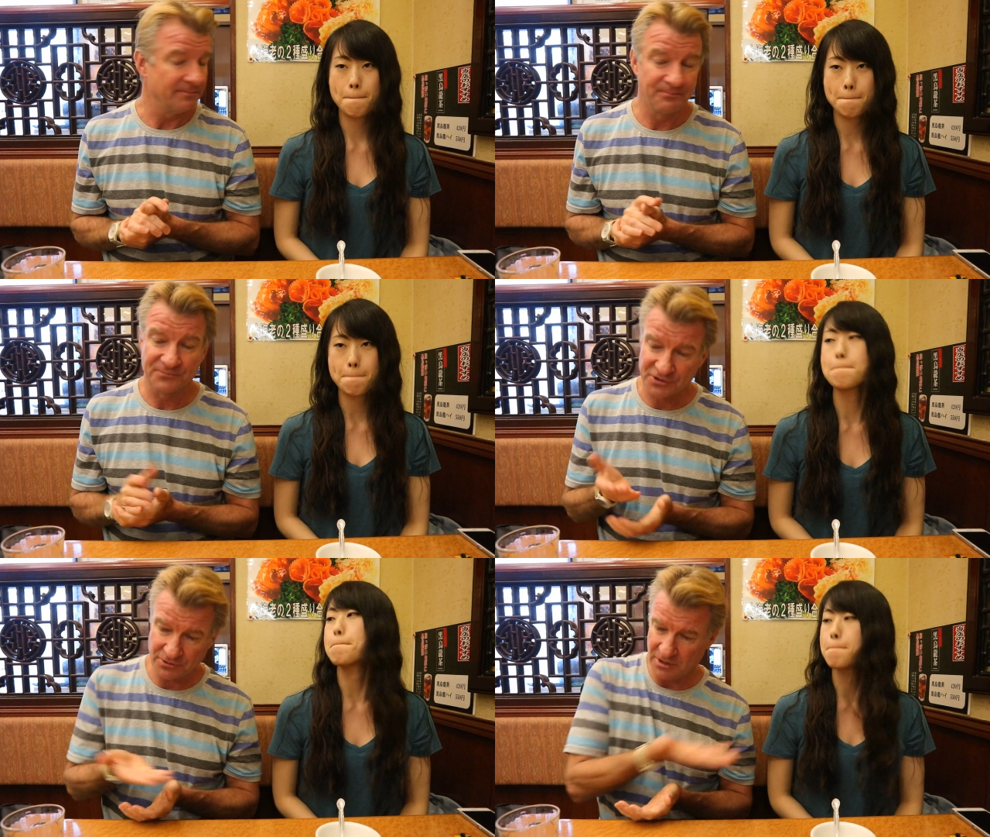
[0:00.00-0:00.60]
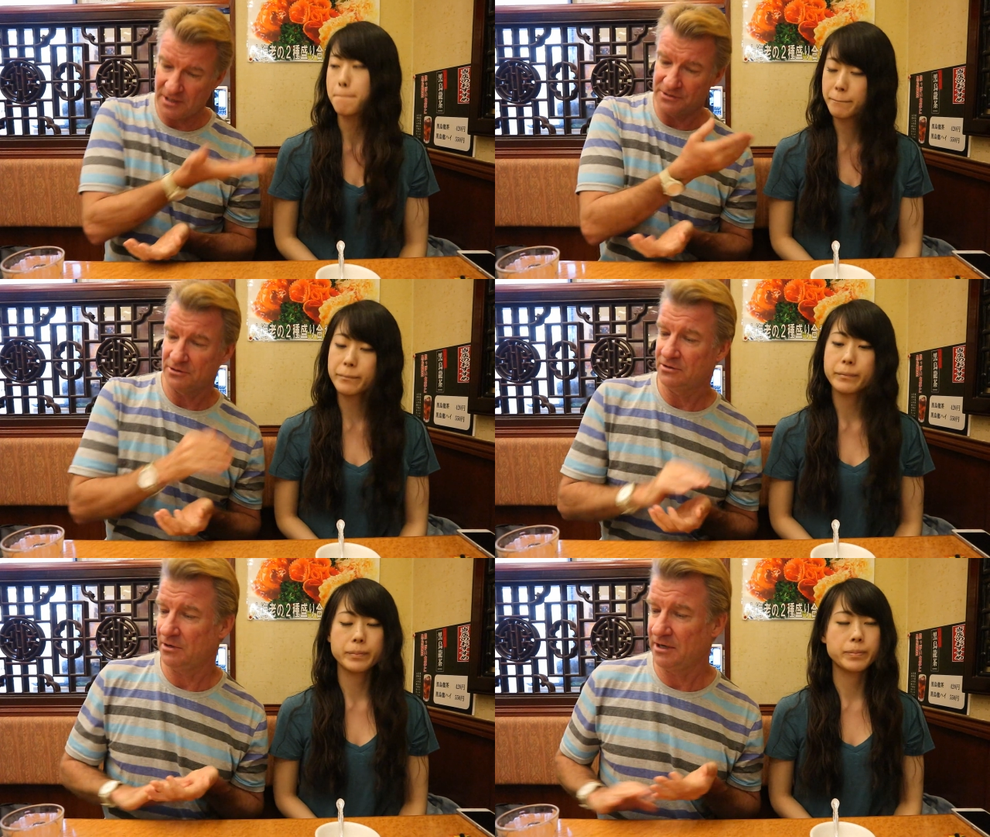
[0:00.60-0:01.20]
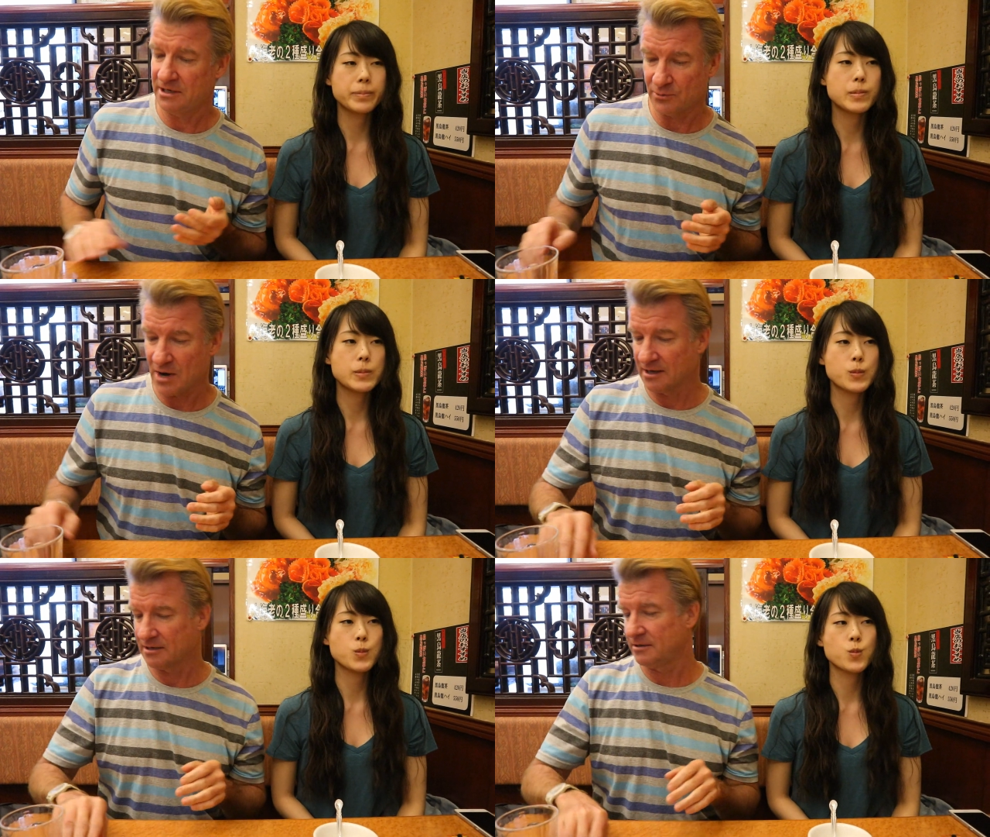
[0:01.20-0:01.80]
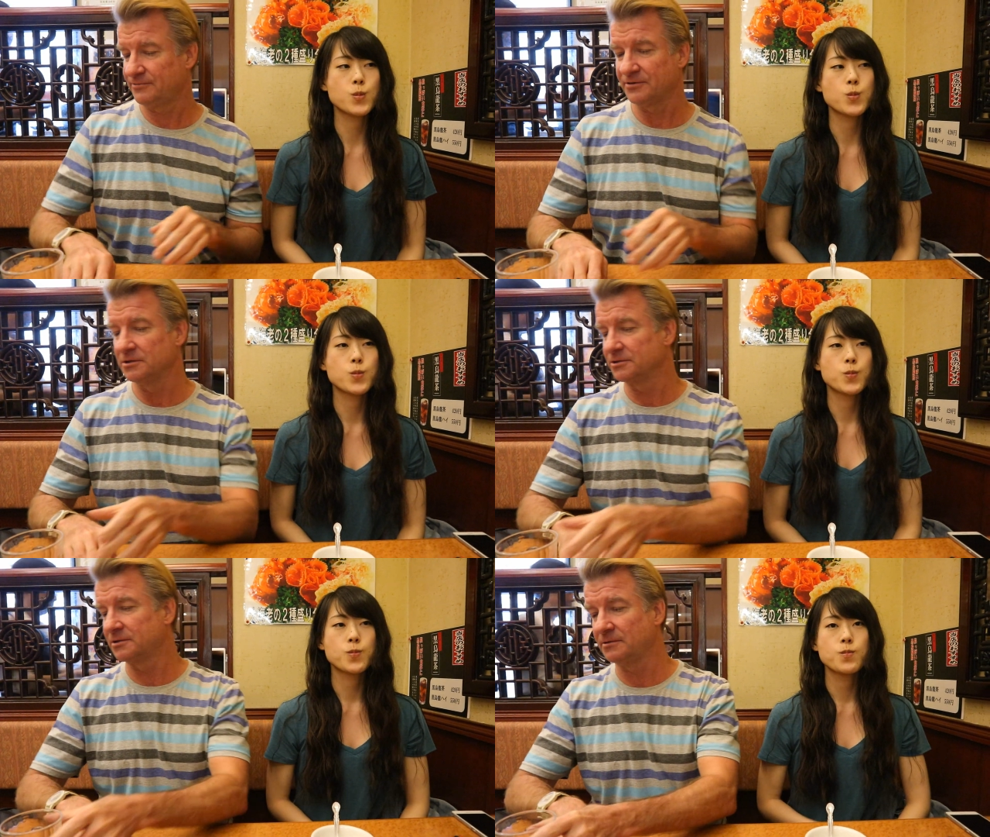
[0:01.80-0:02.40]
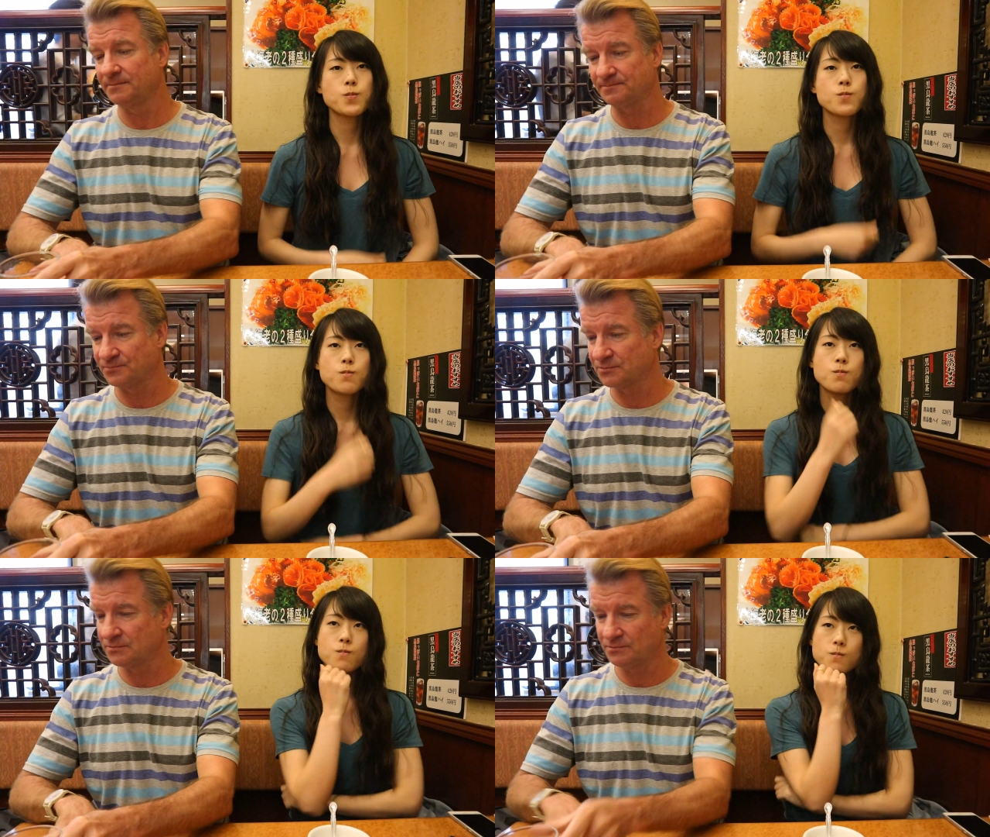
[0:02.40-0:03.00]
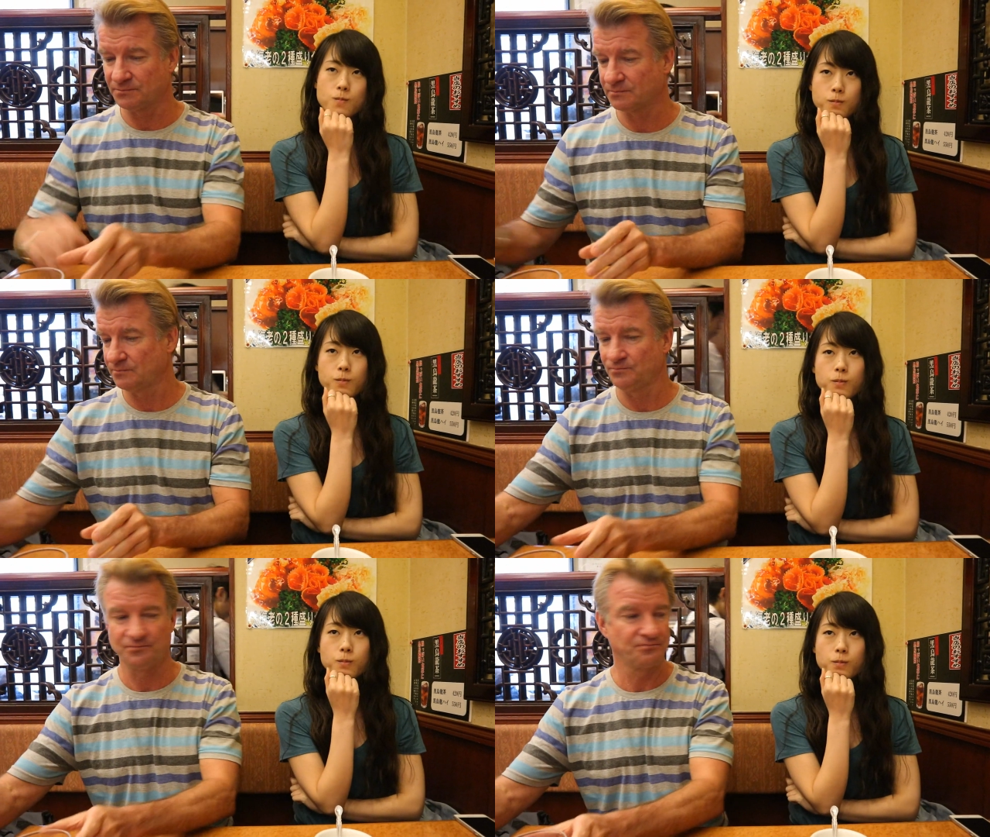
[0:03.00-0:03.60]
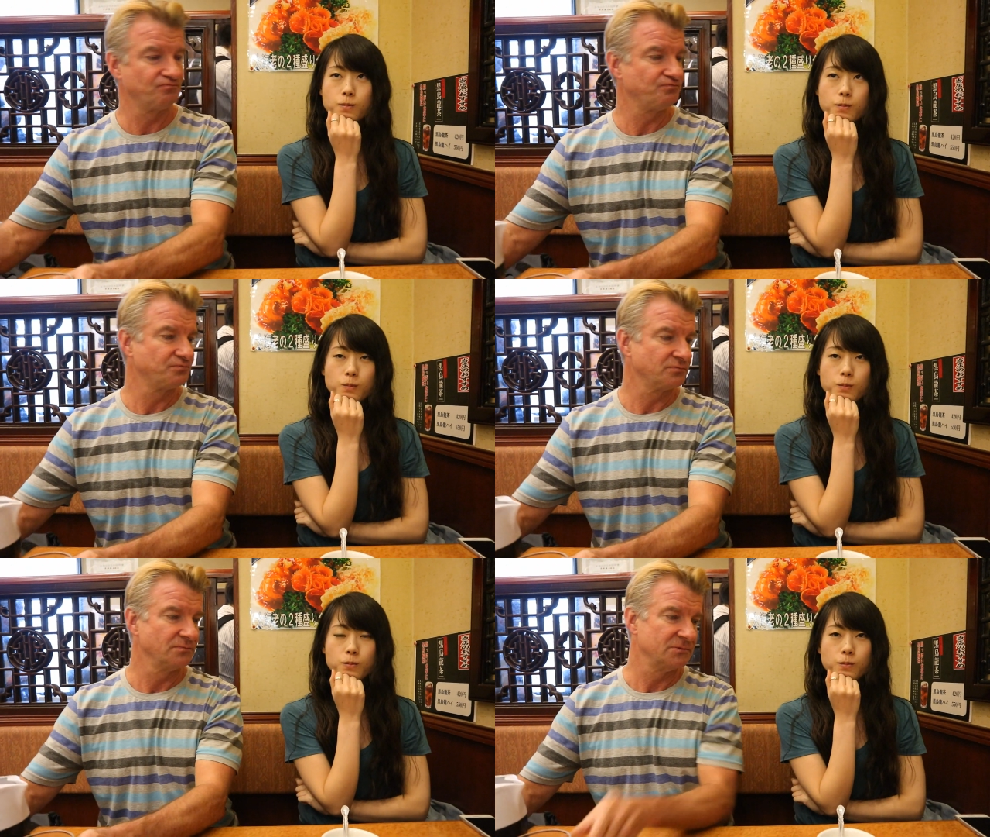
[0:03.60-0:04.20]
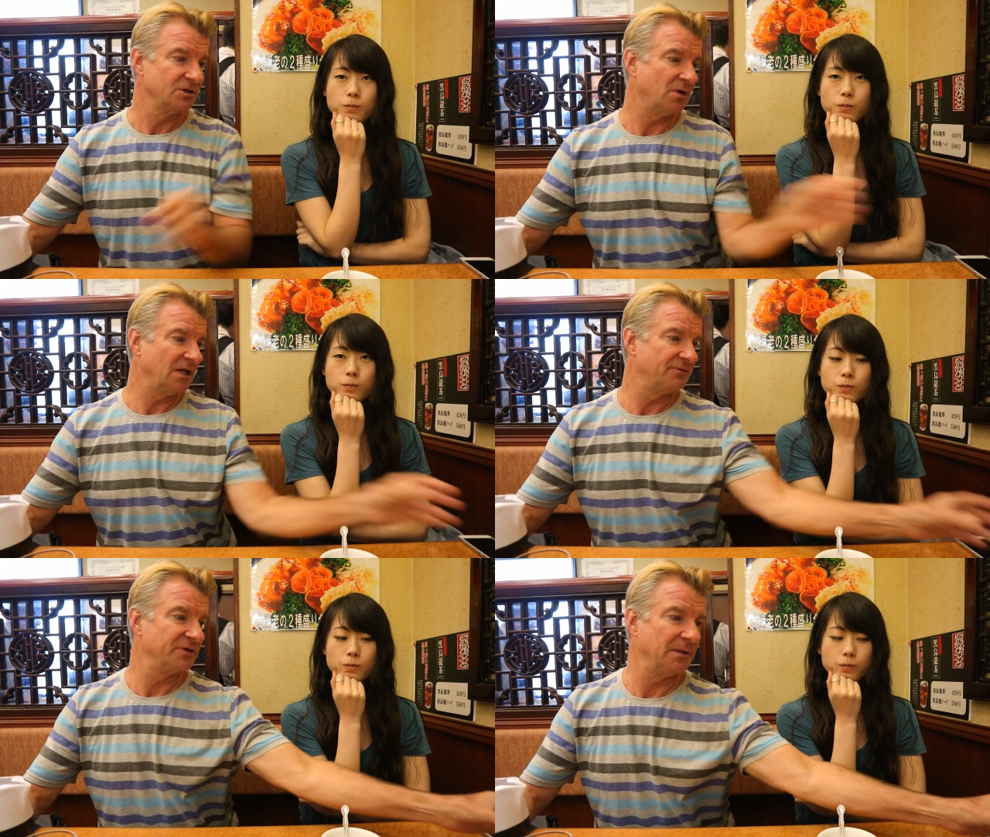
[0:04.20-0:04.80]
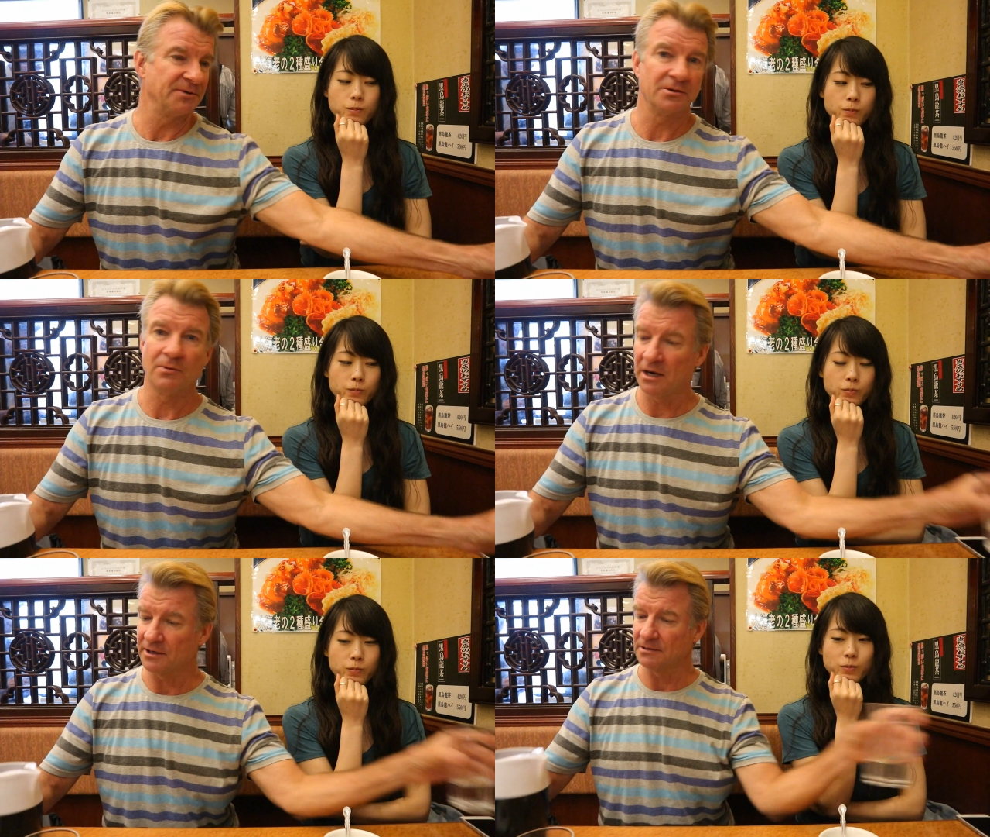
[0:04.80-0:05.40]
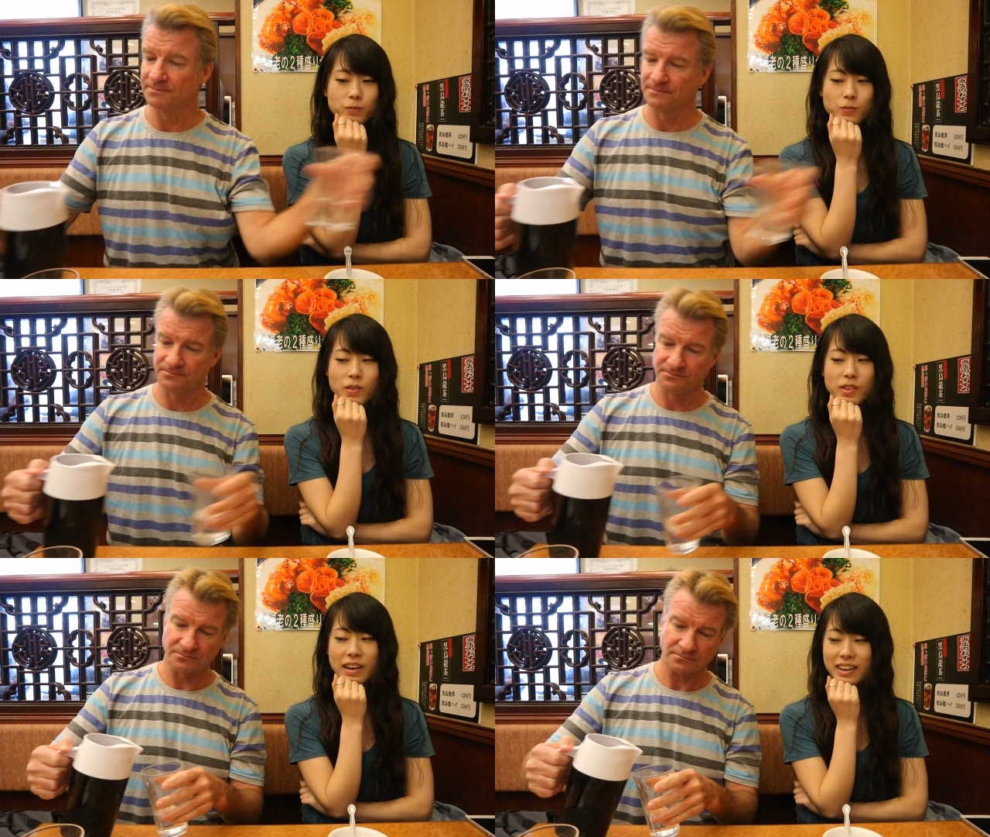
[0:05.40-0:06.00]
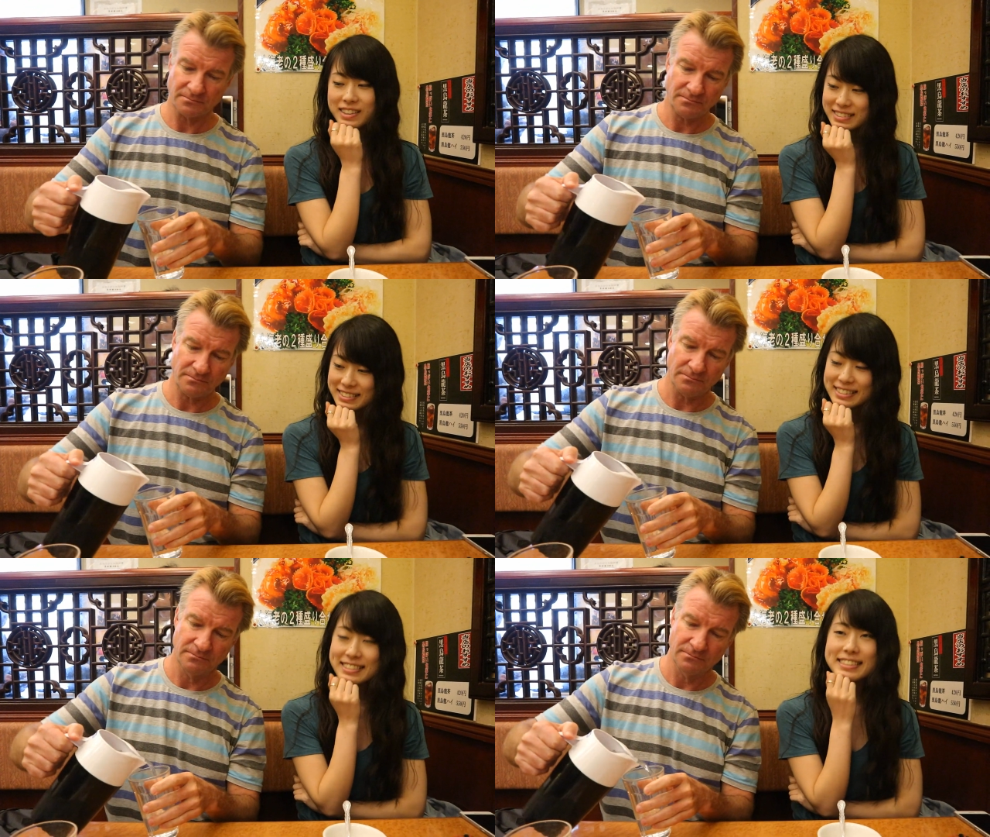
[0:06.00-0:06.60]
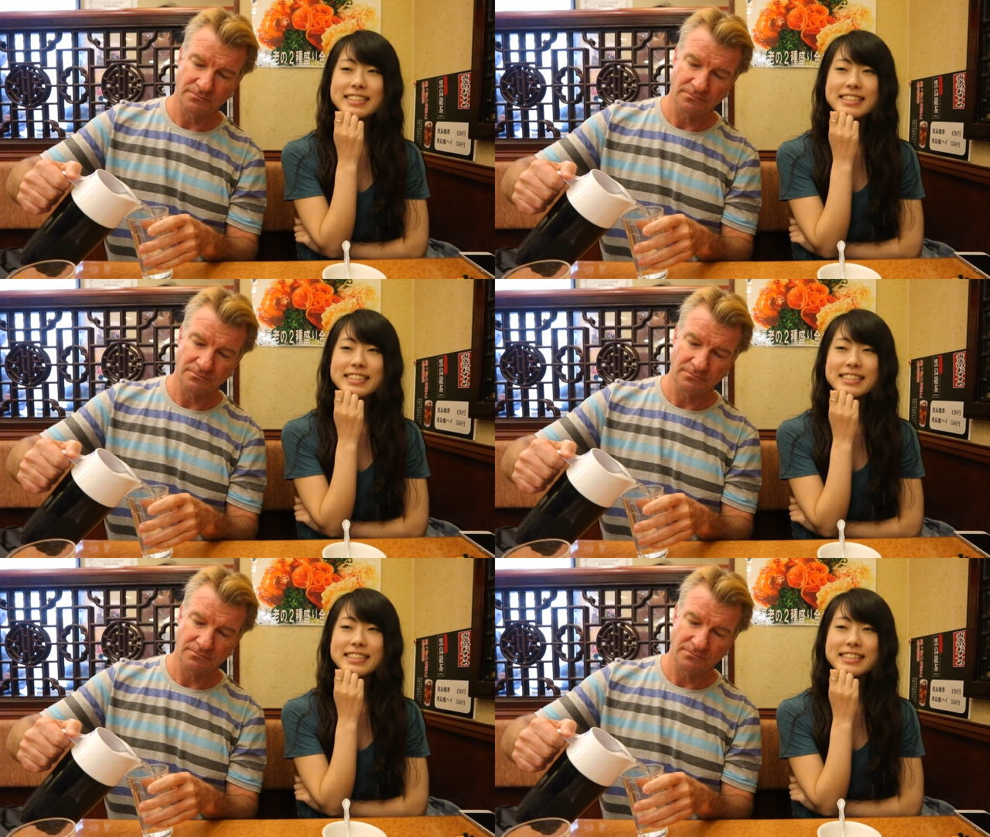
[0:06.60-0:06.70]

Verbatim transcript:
Speaker 1: Mm -hmm. So go ahead. You can go ahead and rank first. Mm. While I fill up your water.
Speaker 2: Thanks.